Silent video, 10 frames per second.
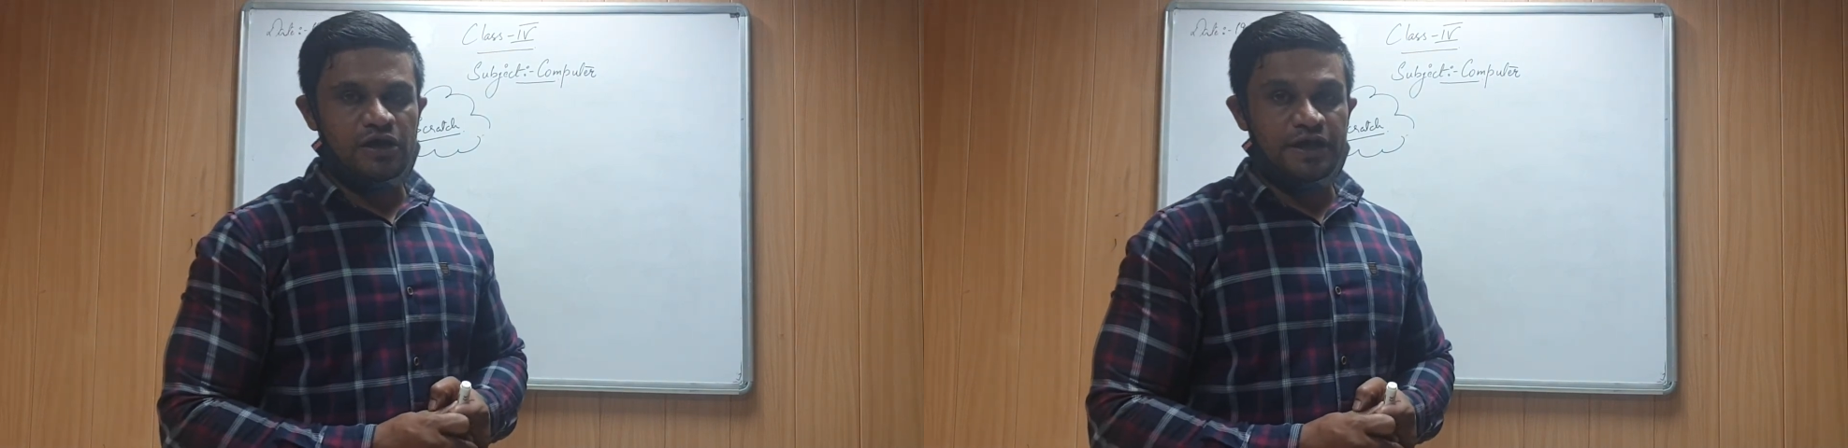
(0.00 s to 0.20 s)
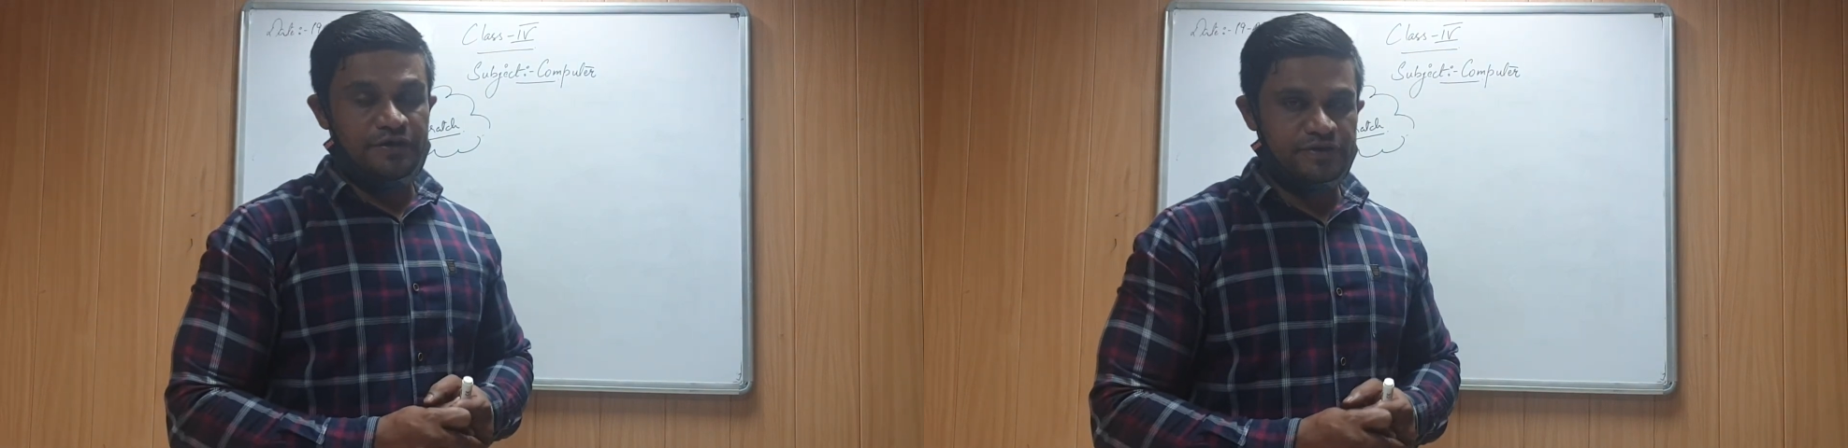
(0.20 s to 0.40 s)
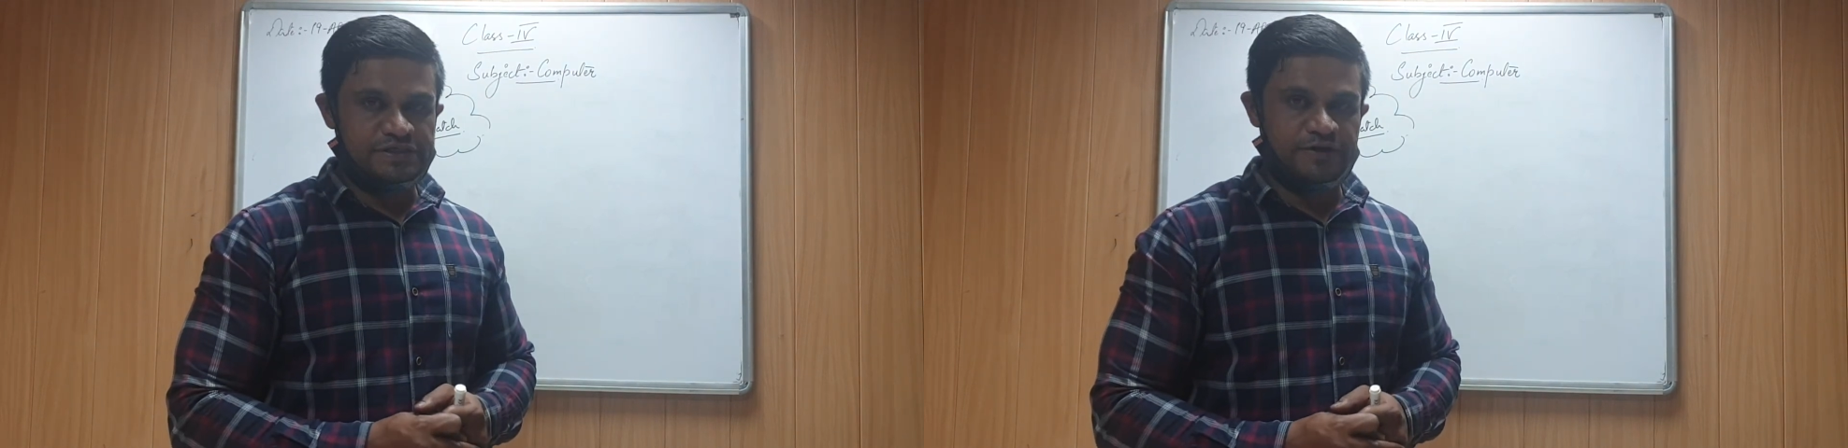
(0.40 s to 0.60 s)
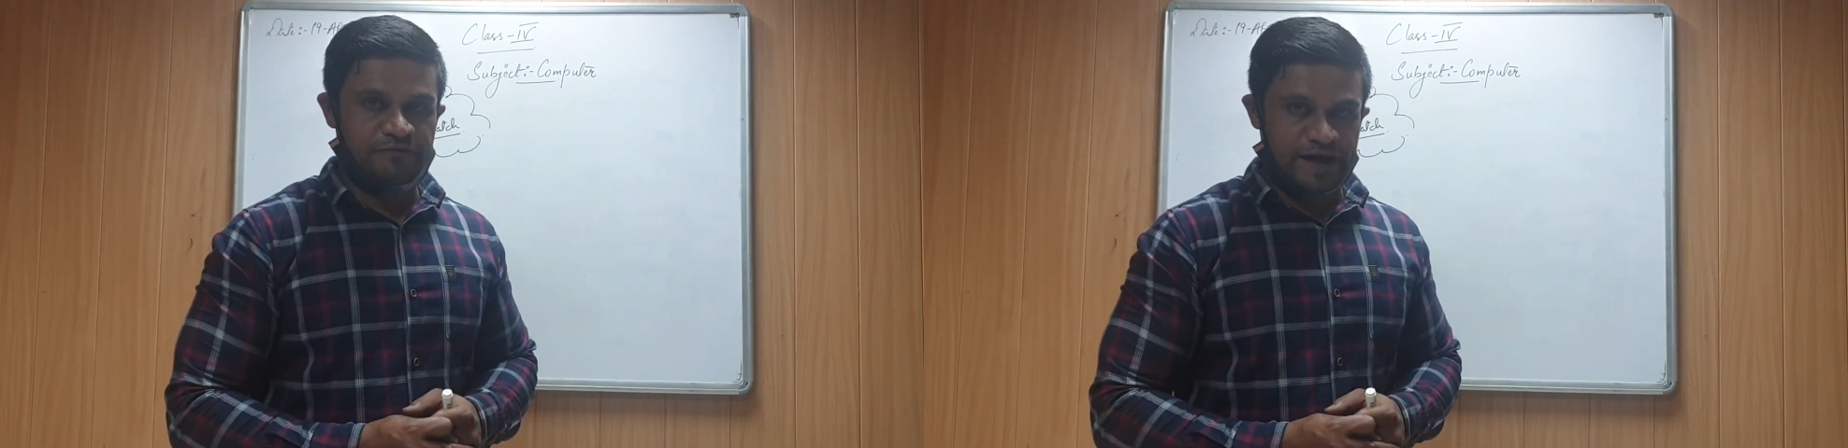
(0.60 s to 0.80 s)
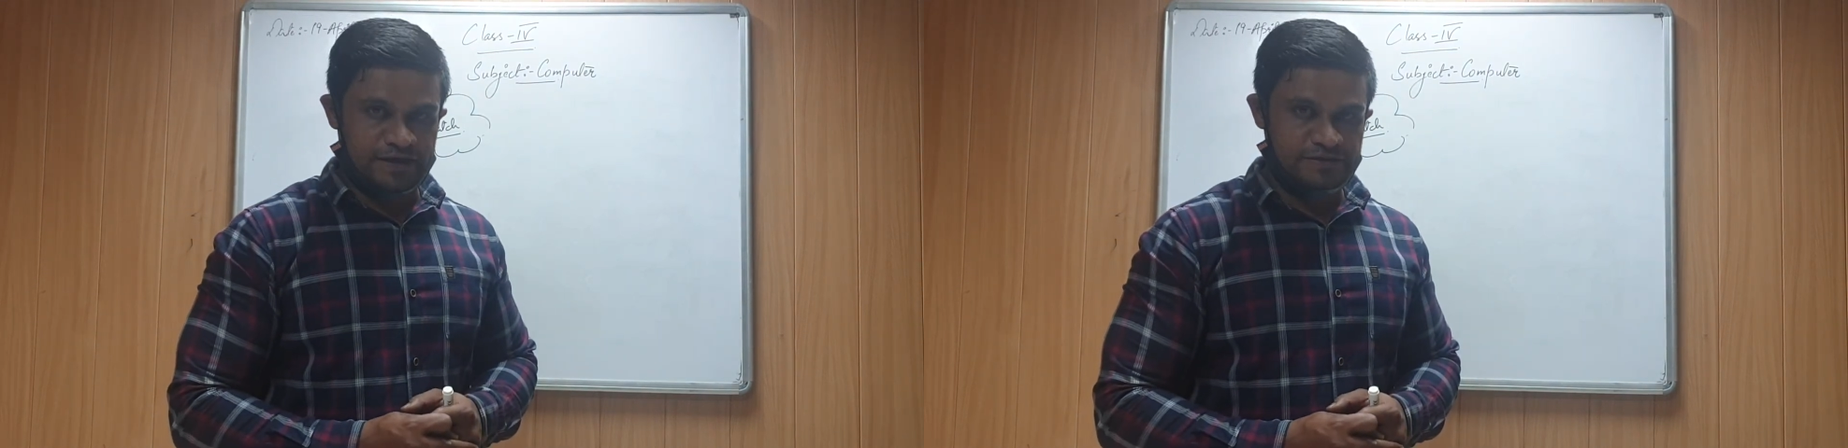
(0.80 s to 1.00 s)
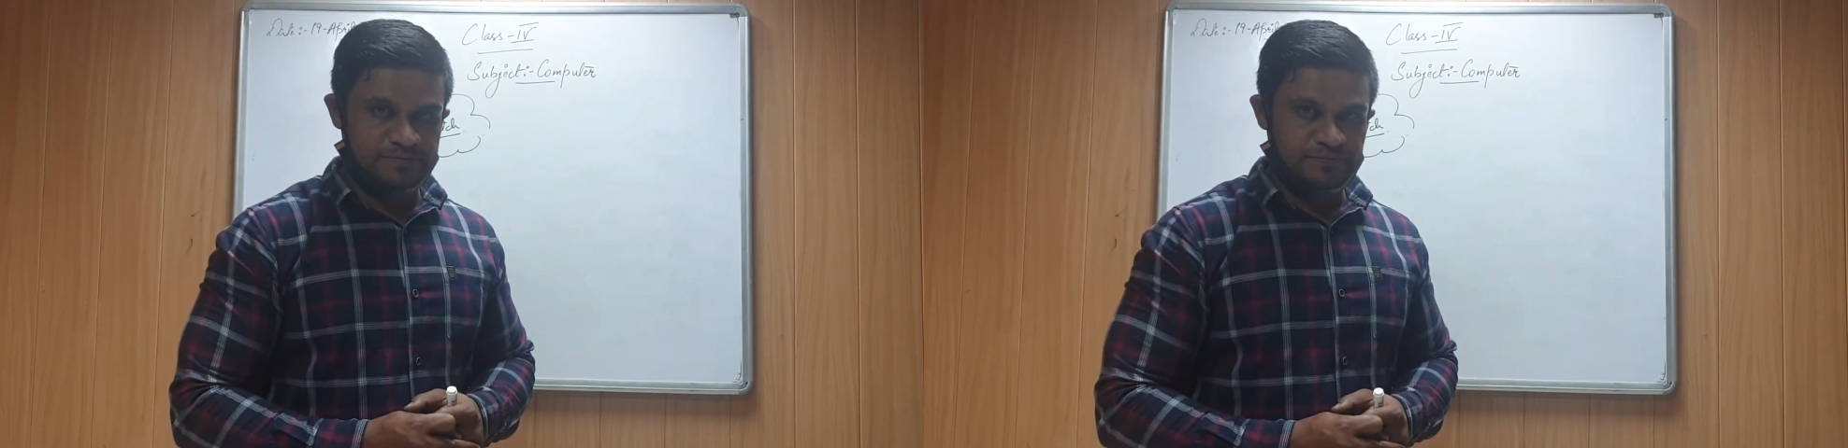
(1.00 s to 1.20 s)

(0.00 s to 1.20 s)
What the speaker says: interesting facts.